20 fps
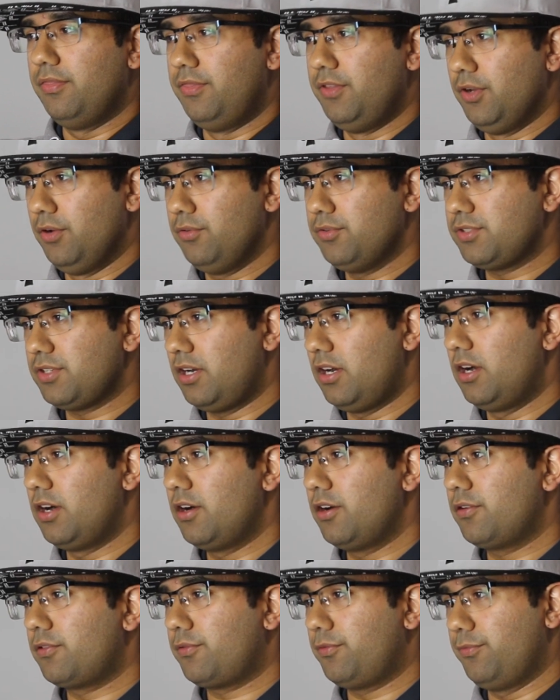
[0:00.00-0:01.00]
Those
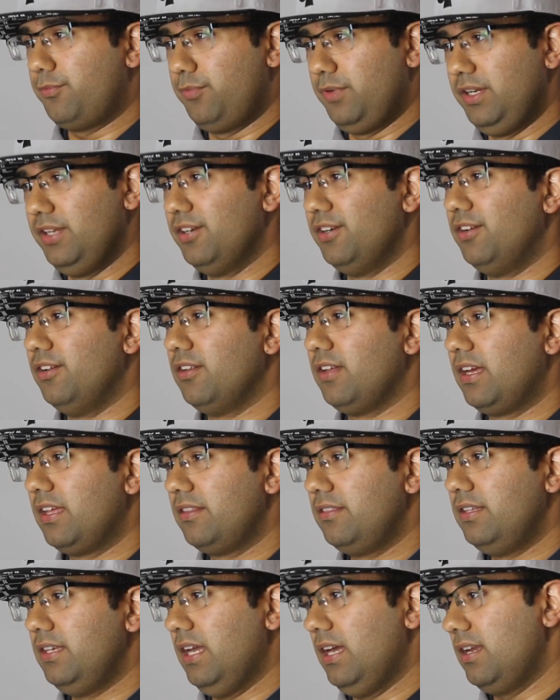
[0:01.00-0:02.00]
are real,
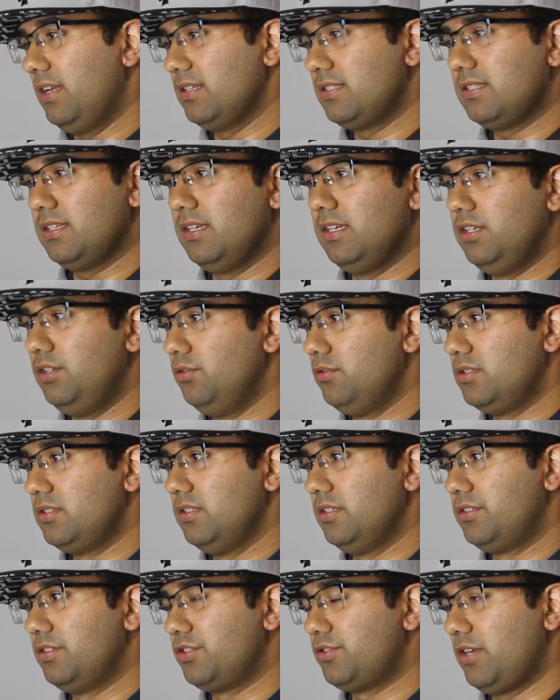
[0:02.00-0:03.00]
and the NSA uses
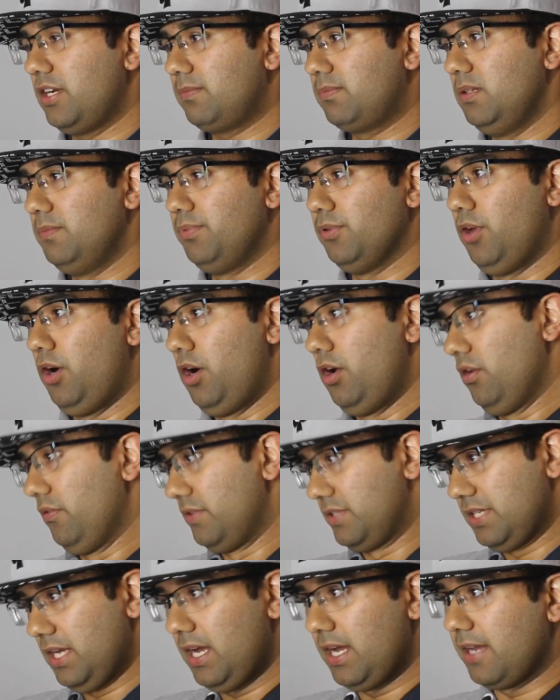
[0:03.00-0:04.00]
it to track people all
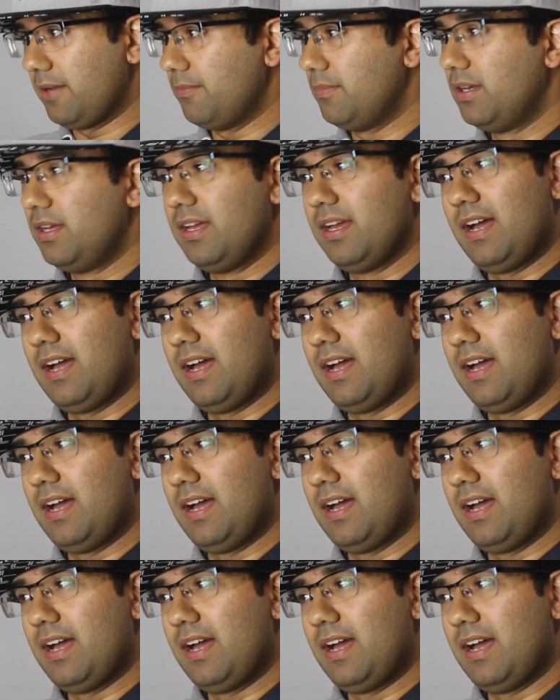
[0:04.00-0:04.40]
the time.